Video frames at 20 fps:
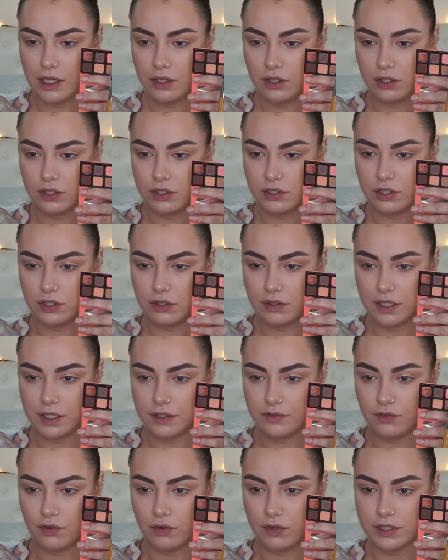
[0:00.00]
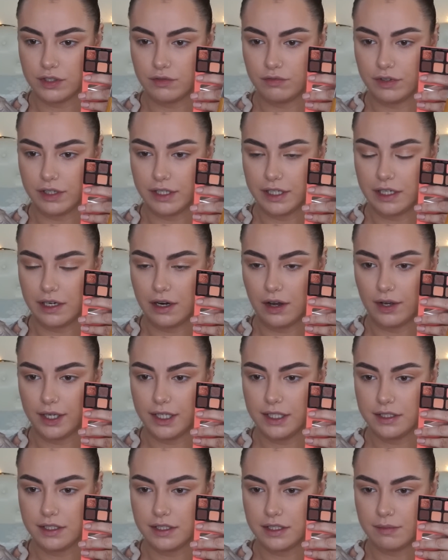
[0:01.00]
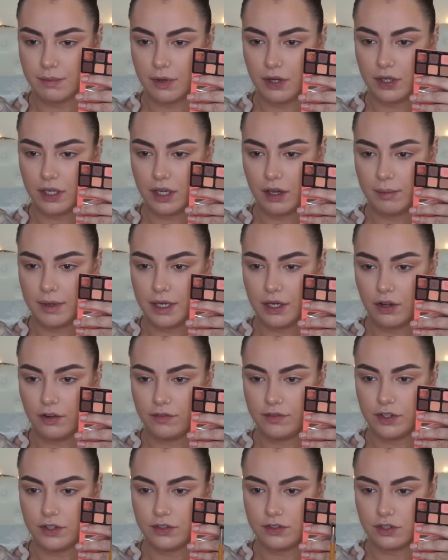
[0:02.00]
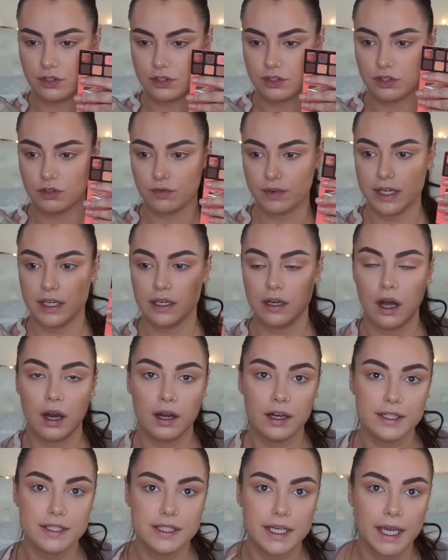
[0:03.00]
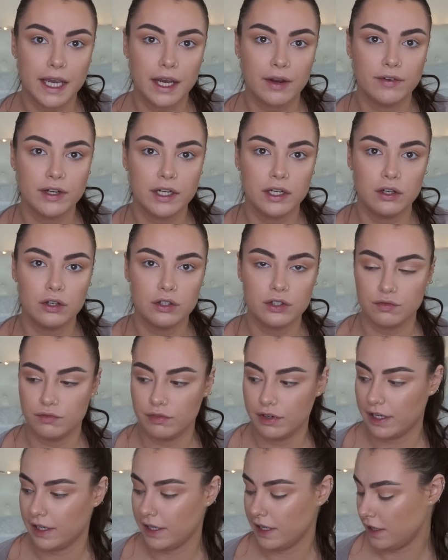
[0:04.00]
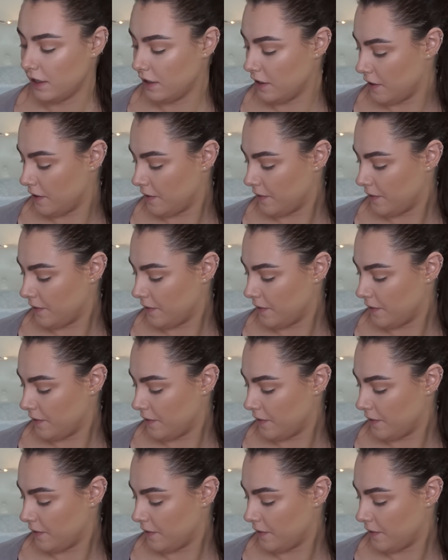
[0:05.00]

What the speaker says: You could do these for as a really light smoky. I mean, I've used just 3 colours here and it looks really...